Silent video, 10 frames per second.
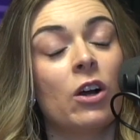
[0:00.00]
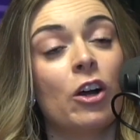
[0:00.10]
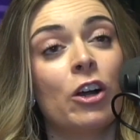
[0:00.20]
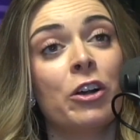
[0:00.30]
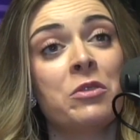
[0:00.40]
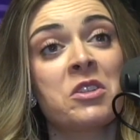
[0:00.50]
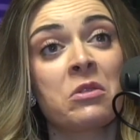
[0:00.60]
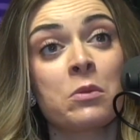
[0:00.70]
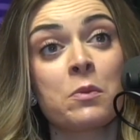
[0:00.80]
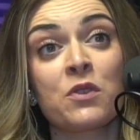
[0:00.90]
Our
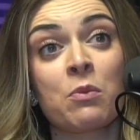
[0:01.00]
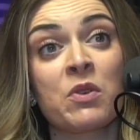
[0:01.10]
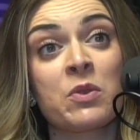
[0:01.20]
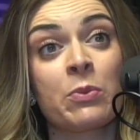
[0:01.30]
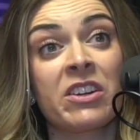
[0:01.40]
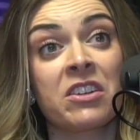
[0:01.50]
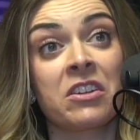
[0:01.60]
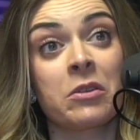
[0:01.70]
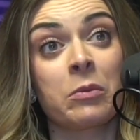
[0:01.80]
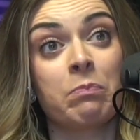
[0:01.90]
hotel rooms, for the most part,
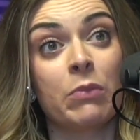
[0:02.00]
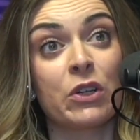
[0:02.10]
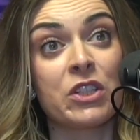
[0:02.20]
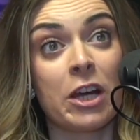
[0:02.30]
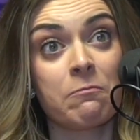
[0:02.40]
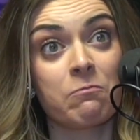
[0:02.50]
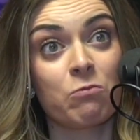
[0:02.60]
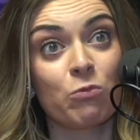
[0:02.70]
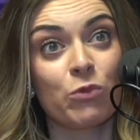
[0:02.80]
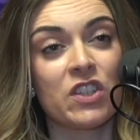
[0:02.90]
are booked up,
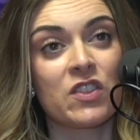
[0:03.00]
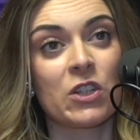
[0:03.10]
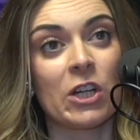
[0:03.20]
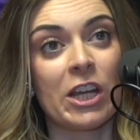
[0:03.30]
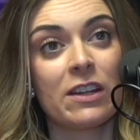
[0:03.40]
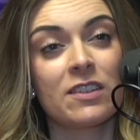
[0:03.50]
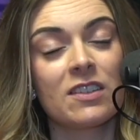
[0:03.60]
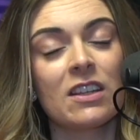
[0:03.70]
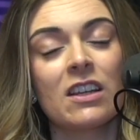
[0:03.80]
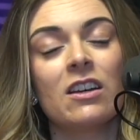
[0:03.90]
which is
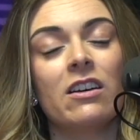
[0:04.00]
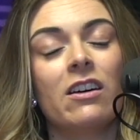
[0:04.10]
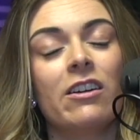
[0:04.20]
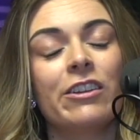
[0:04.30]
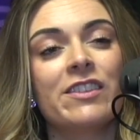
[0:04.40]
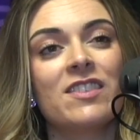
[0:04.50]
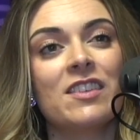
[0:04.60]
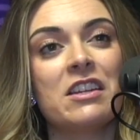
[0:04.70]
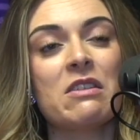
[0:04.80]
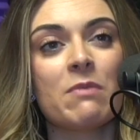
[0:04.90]
great. All in the
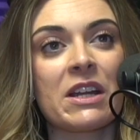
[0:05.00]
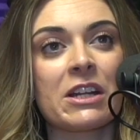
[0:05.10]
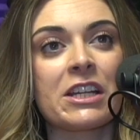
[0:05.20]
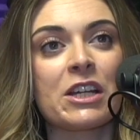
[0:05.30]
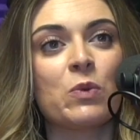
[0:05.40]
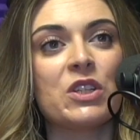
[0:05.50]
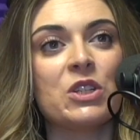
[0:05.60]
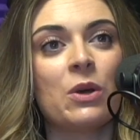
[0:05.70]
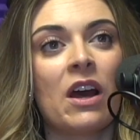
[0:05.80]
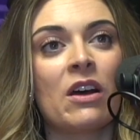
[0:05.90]
city of Marion. We
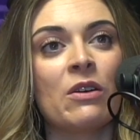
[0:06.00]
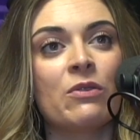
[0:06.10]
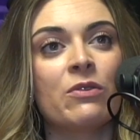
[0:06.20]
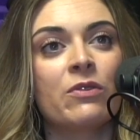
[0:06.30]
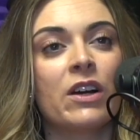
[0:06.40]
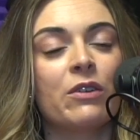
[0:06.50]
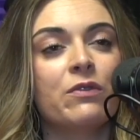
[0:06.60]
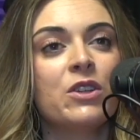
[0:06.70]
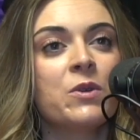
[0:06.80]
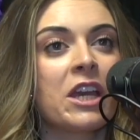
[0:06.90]
do have a
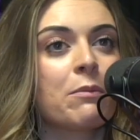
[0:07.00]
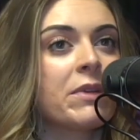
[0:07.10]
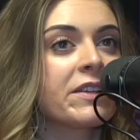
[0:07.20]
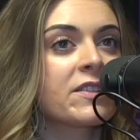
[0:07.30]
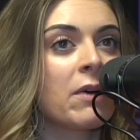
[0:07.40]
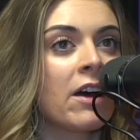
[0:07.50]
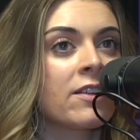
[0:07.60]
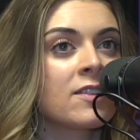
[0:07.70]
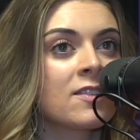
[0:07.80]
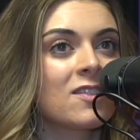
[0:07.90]
few camping
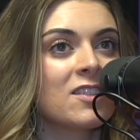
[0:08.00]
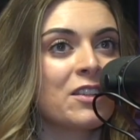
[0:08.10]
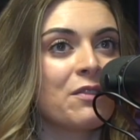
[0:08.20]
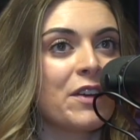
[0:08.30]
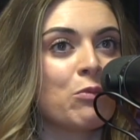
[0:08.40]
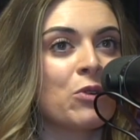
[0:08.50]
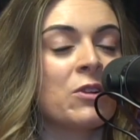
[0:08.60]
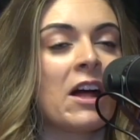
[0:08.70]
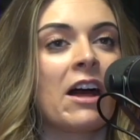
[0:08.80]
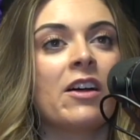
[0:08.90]
spots still
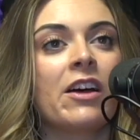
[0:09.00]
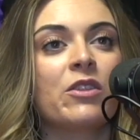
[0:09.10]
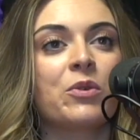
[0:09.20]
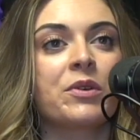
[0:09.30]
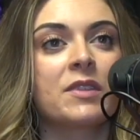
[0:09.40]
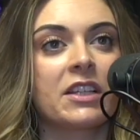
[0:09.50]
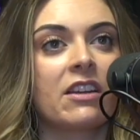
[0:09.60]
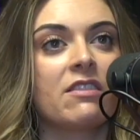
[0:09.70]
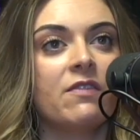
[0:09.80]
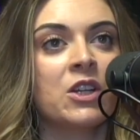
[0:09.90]
available out at the Williamson
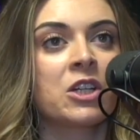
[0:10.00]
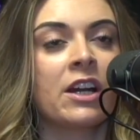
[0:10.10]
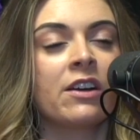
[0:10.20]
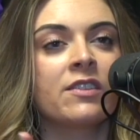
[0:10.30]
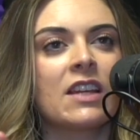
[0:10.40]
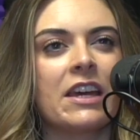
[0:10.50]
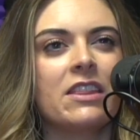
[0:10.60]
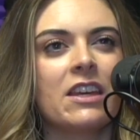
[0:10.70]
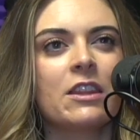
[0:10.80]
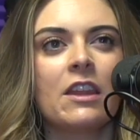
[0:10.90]
County Fairgrounds. I
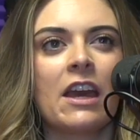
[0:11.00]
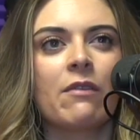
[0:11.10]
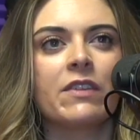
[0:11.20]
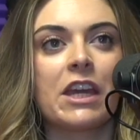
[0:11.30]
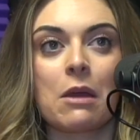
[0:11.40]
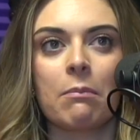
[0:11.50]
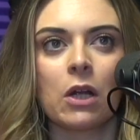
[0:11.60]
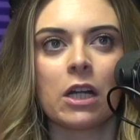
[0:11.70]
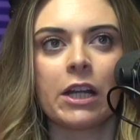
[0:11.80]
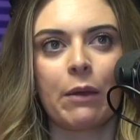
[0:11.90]
think that they have
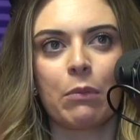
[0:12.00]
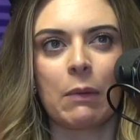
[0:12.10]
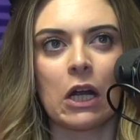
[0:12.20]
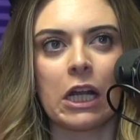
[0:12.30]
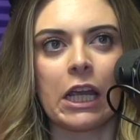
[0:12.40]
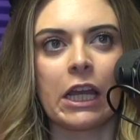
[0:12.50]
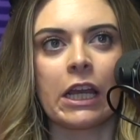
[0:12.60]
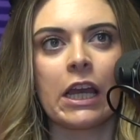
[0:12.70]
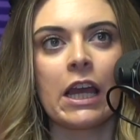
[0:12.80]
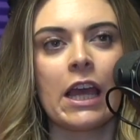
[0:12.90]
camper
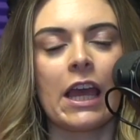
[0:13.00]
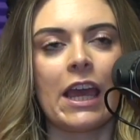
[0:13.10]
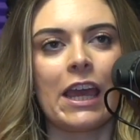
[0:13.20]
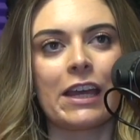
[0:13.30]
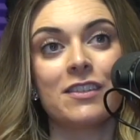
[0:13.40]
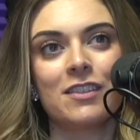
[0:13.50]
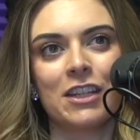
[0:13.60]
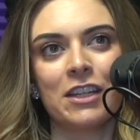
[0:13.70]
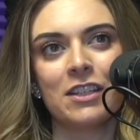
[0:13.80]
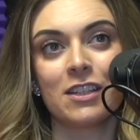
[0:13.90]
parking and
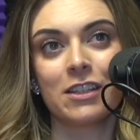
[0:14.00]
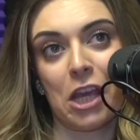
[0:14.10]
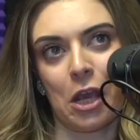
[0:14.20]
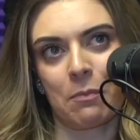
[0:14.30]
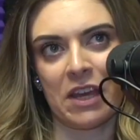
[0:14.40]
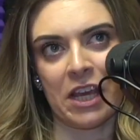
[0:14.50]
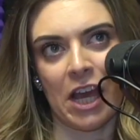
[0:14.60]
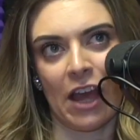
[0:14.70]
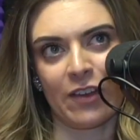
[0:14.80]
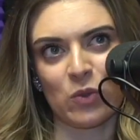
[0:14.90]
tent
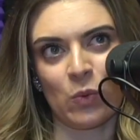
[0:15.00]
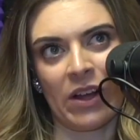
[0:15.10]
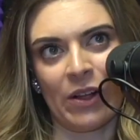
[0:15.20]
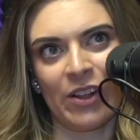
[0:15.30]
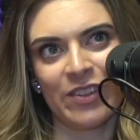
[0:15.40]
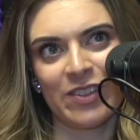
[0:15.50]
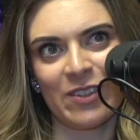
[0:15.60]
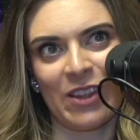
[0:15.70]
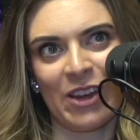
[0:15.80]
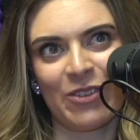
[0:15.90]
camping as well.
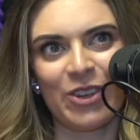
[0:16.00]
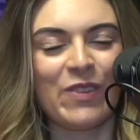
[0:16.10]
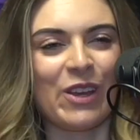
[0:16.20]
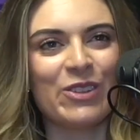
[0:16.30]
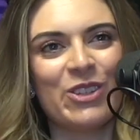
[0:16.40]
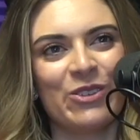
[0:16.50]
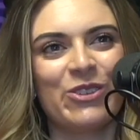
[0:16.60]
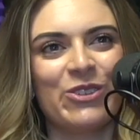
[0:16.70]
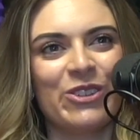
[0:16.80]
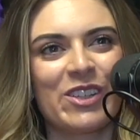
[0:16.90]
So that could be two
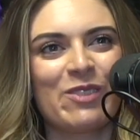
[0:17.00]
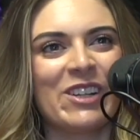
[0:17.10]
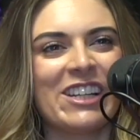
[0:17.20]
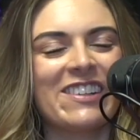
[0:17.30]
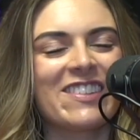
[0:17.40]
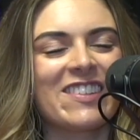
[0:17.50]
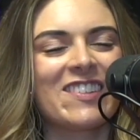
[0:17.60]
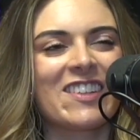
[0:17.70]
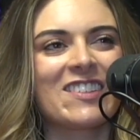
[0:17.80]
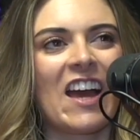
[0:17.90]
cool experiences
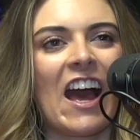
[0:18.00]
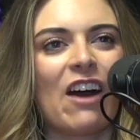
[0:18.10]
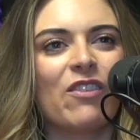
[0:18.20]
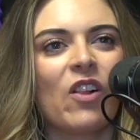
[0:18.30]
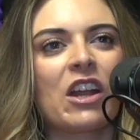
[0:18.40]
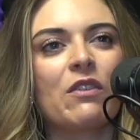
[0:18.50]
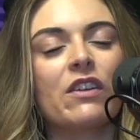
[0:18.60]
to get to have. A lot of our